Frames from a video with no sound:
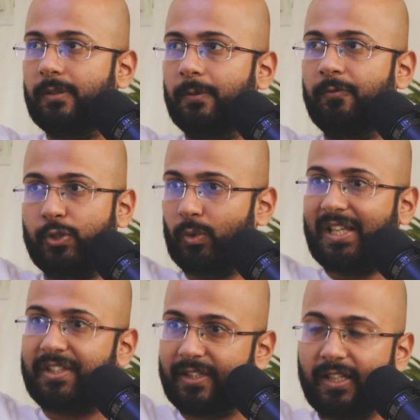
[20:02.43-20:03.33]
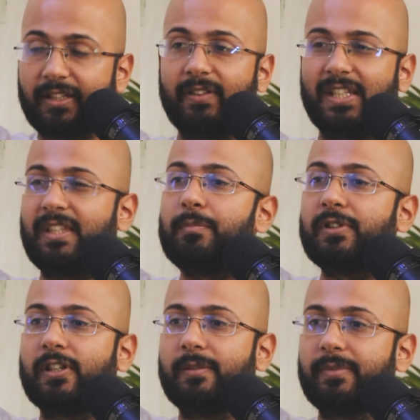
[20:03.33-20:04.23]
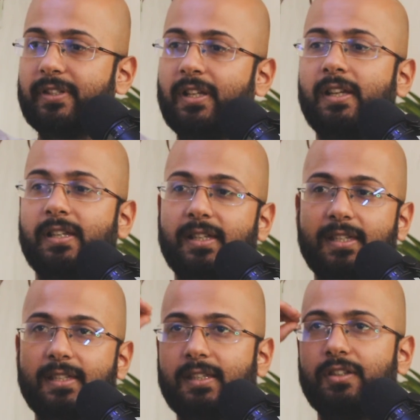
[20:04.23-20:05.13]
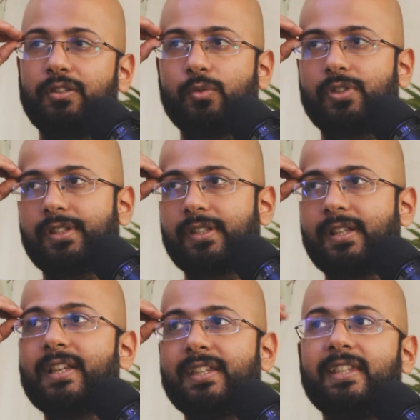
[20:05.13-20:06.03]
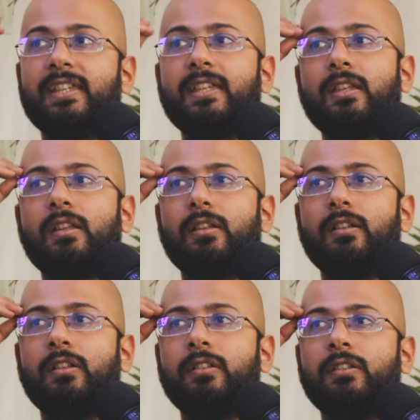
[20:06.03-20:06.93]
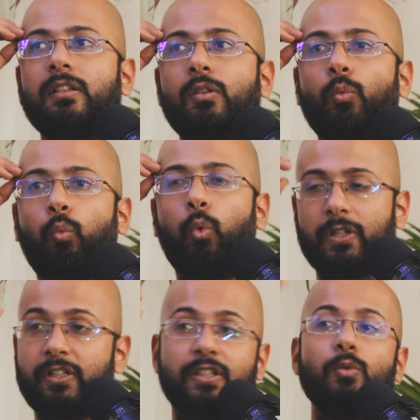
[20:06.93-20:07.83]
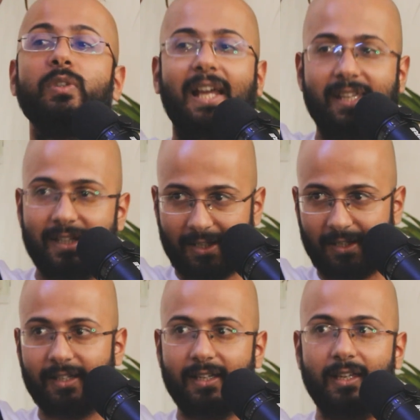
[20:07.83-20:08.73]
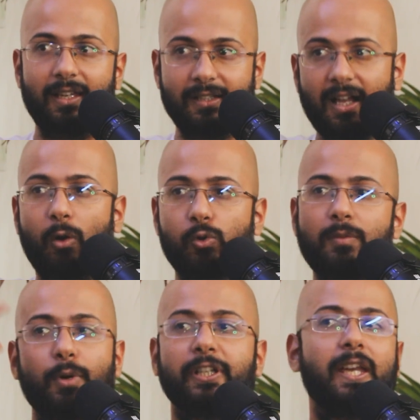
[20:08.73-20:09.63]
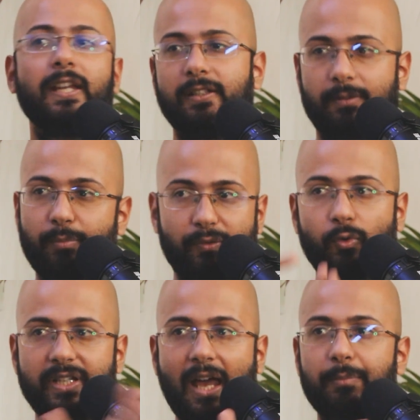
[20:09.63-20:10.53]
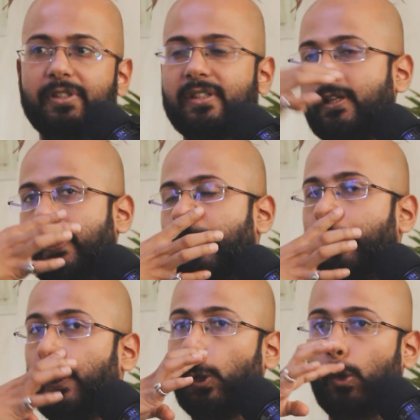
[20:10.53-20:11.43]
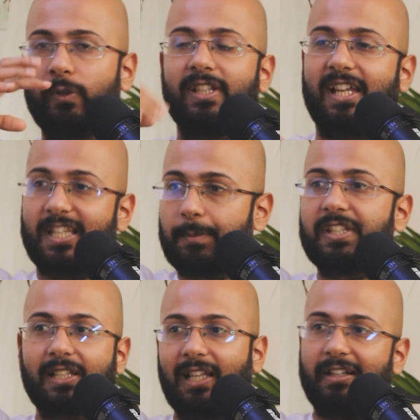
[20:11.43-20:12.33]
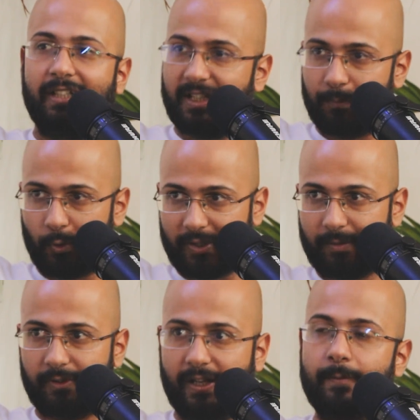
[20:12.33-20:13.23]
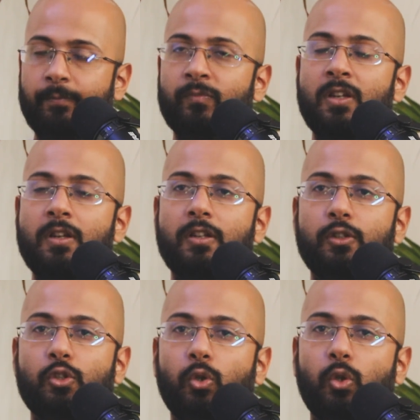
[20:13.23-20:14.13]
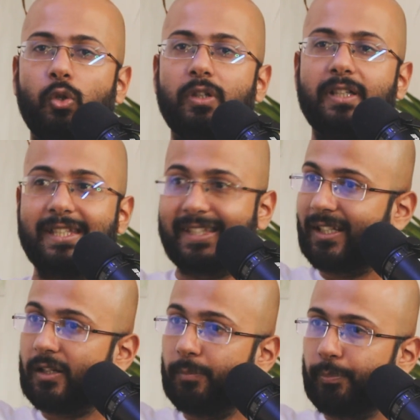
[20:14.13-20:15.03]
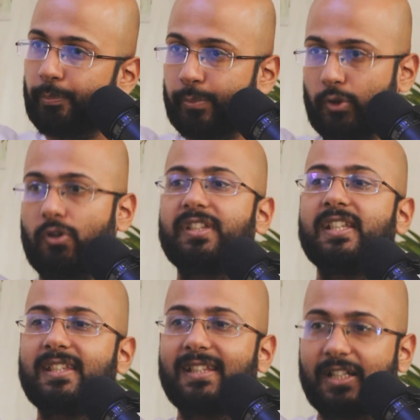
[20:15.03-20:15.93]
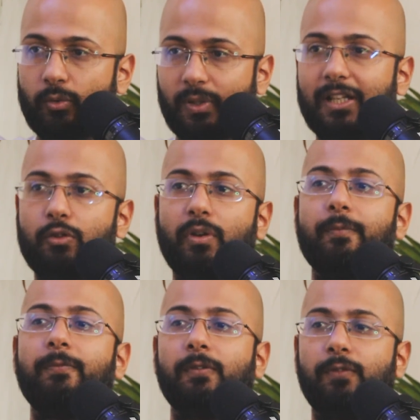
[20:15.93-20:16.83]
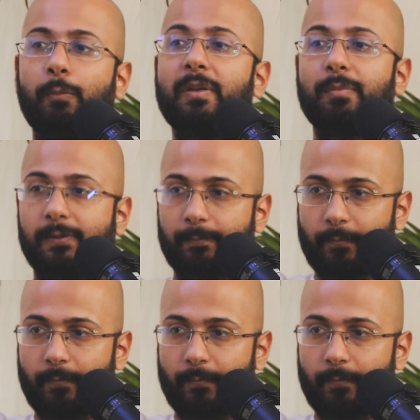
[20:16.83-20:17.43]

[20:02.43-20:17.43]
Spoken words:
visualization, in very simple terms, is you just see what you like is the outcome on your head before it happens, and with as much clarity as possible, right? So, is there a process that you would like to give for people?